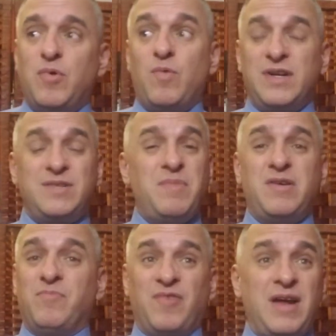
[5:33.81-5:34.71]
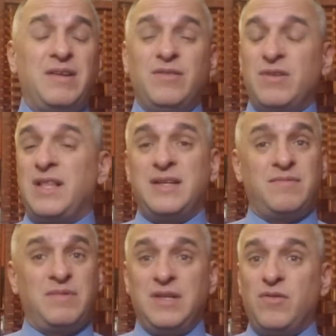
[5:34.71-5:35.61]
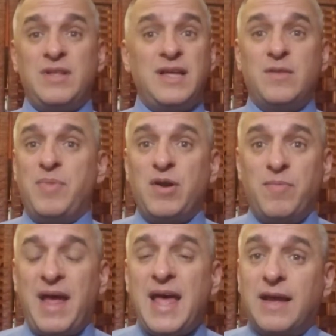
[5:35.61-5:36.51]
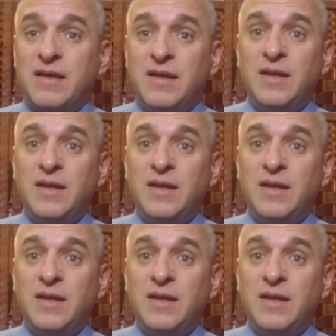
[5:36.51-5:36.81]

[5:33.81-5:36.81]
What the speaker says: but watching Malcolm Brown, he looked like the better back.